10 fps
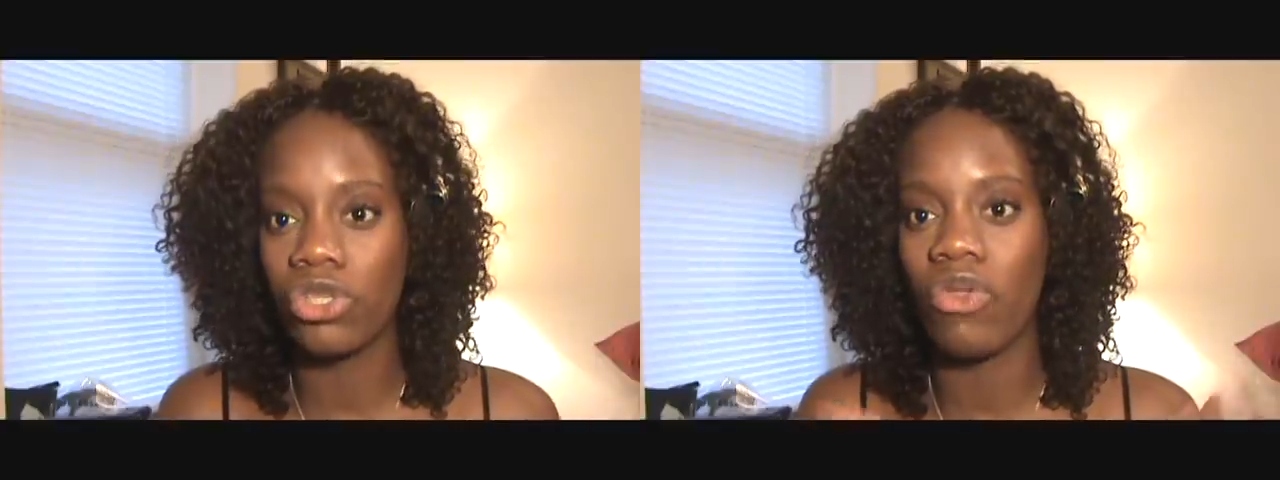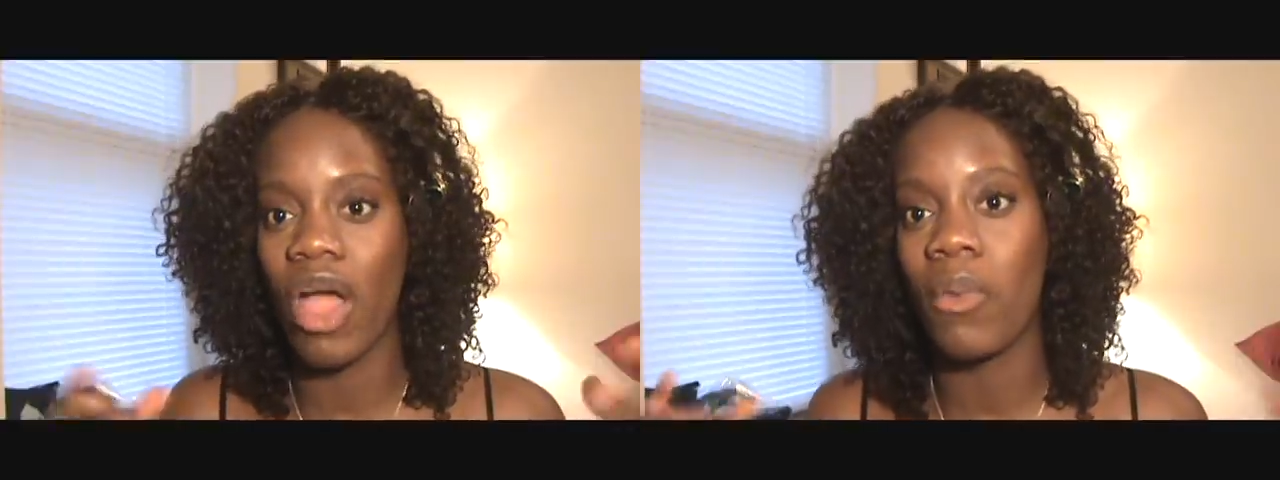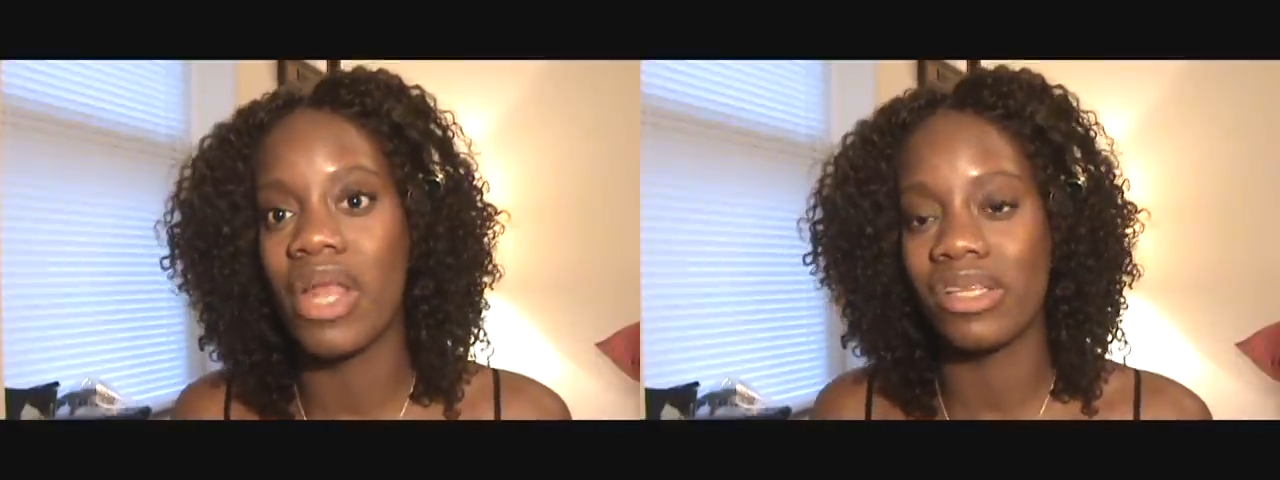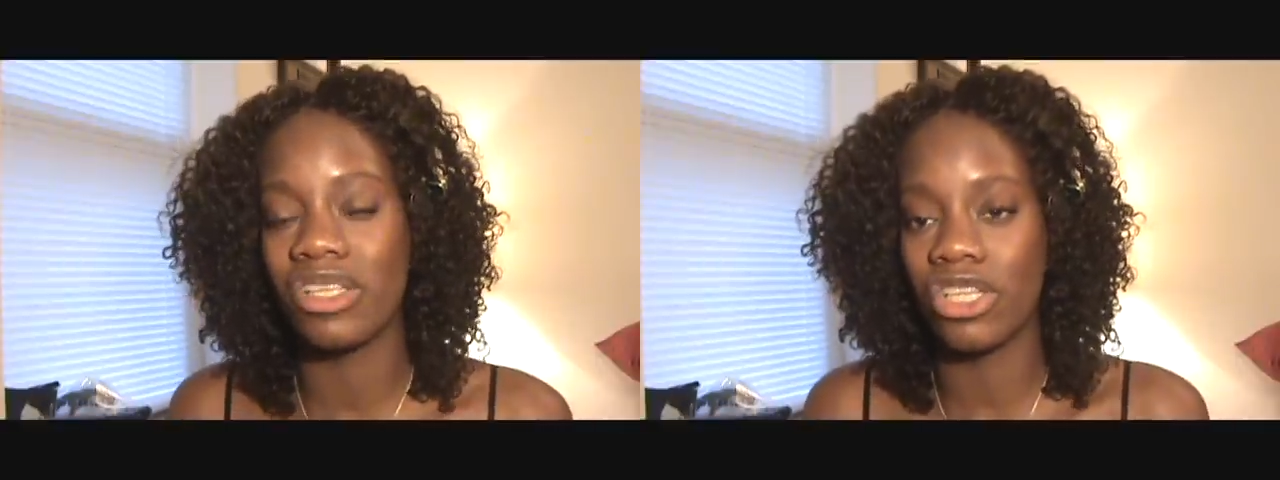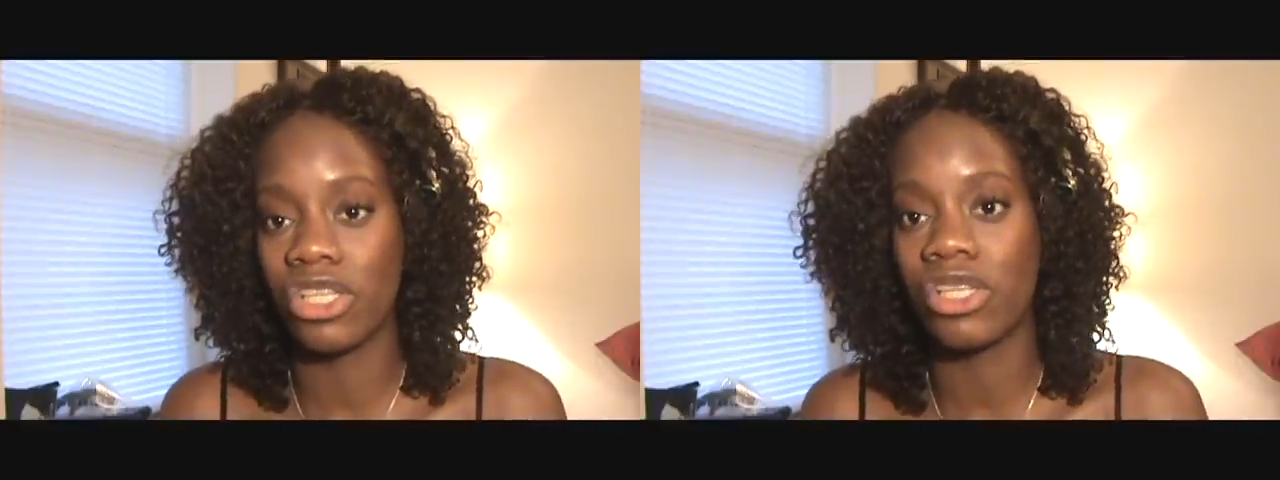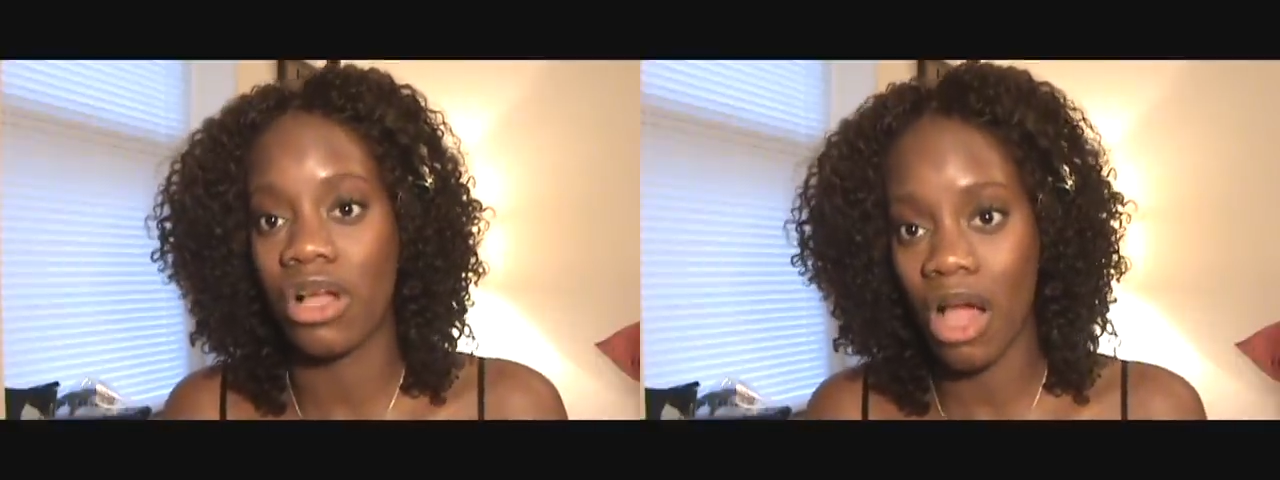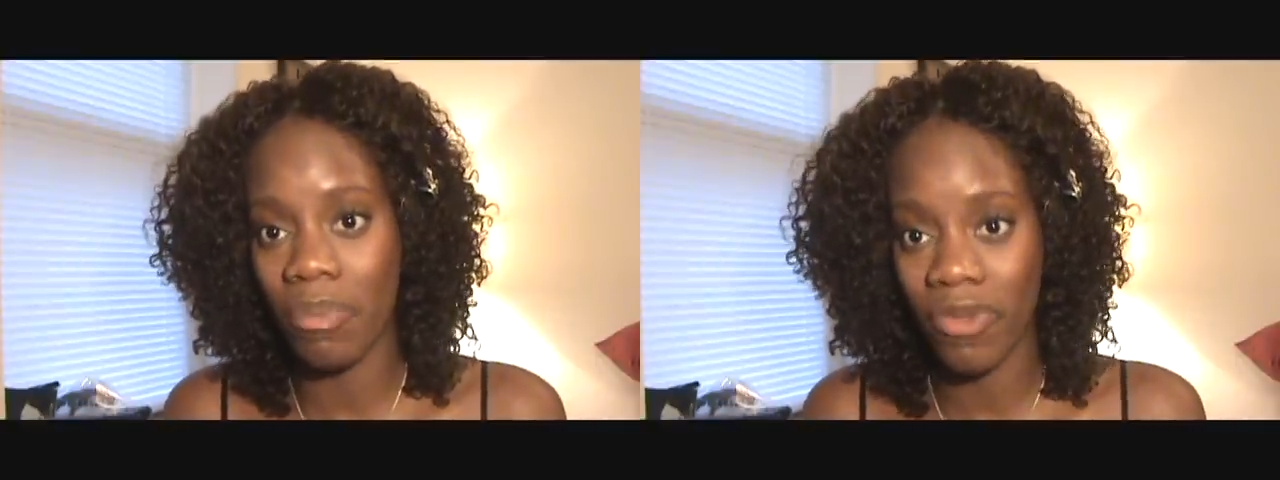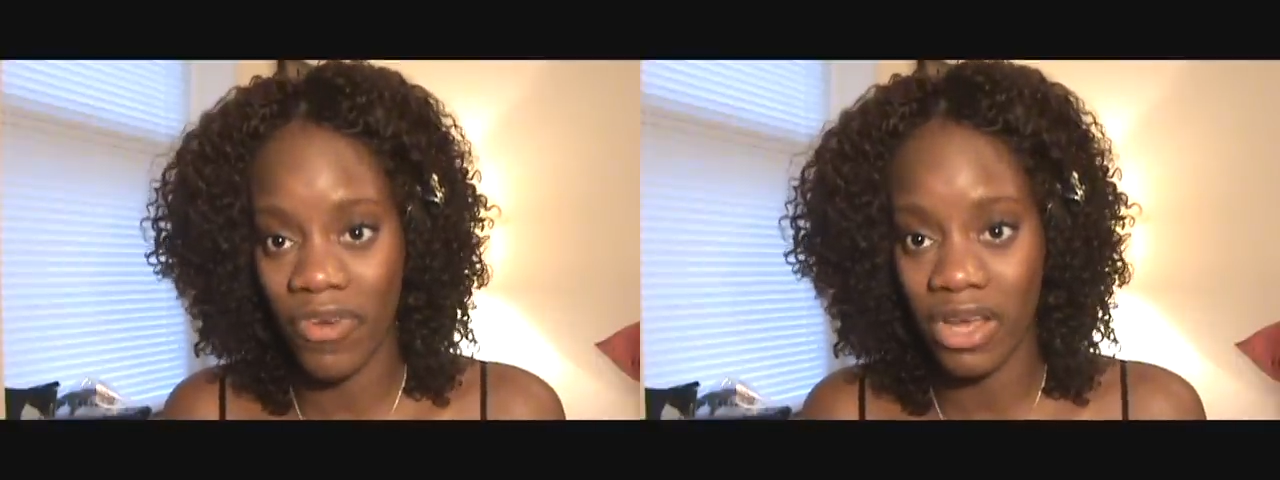so that way it doesn't just suck up the